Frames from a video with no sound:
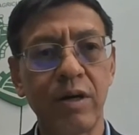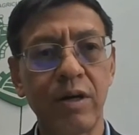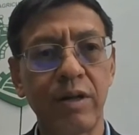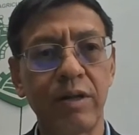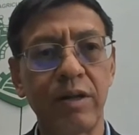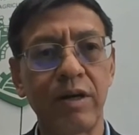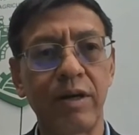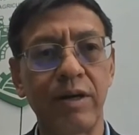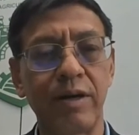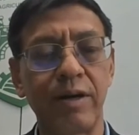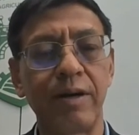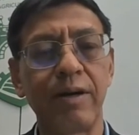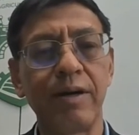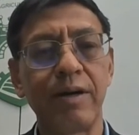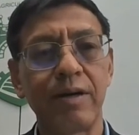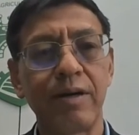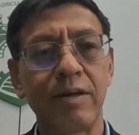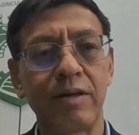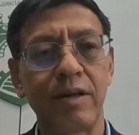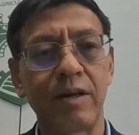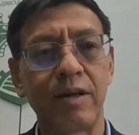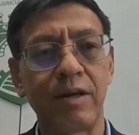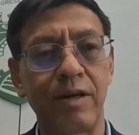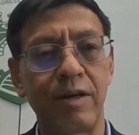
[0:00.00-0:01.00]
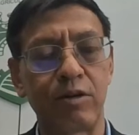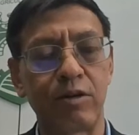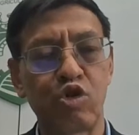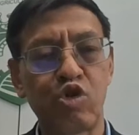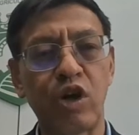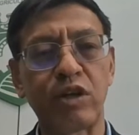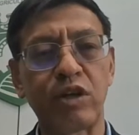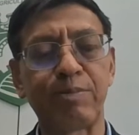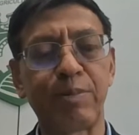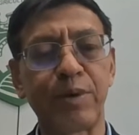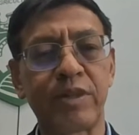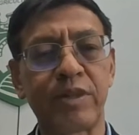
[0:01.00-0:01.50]
the
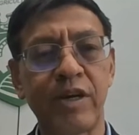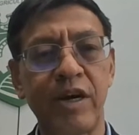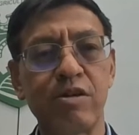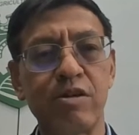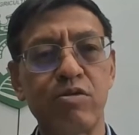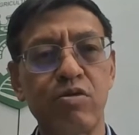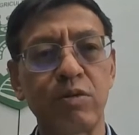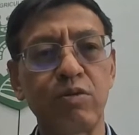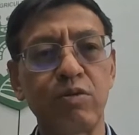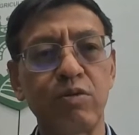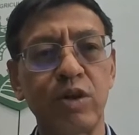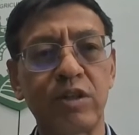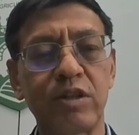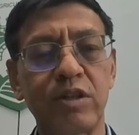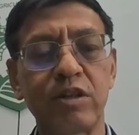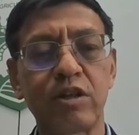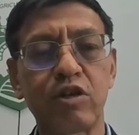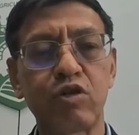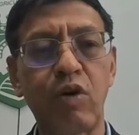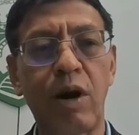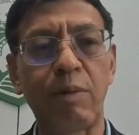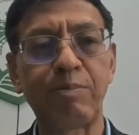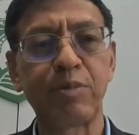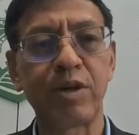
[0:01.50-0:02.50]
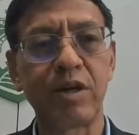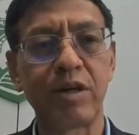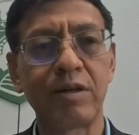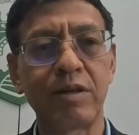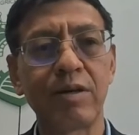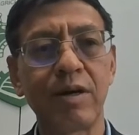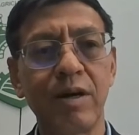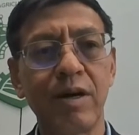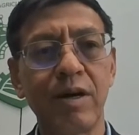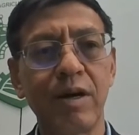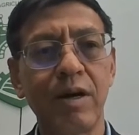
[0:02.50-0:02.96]
transportation was disrupted,